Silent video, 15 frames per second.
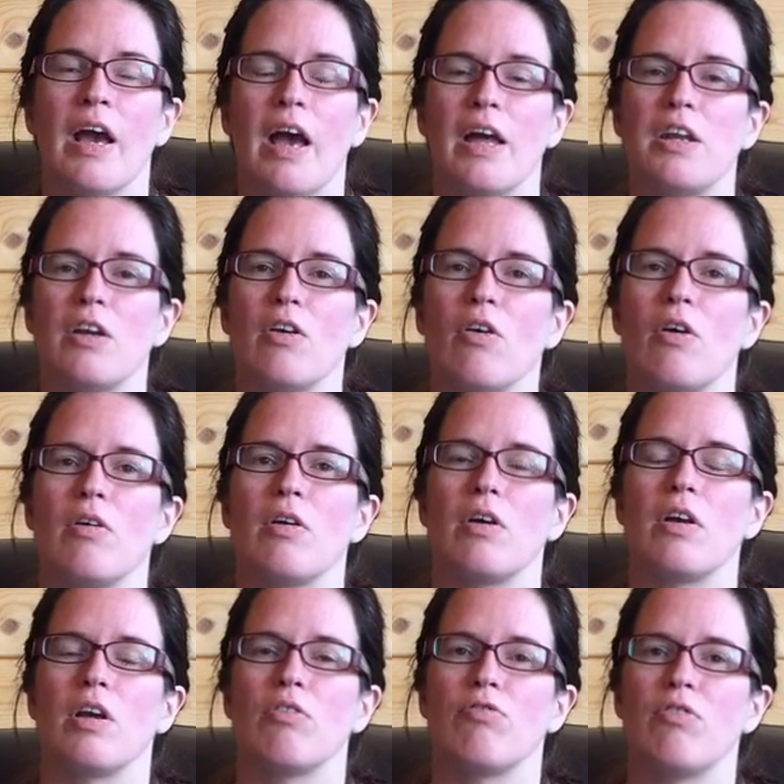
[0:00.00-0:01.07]
and it got
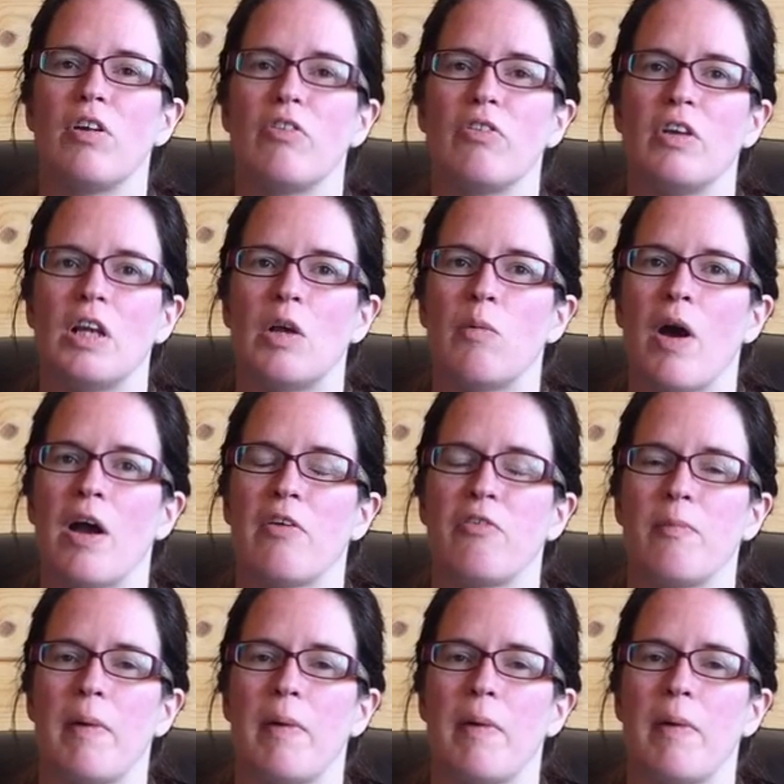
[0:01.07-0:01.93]
increasingly worse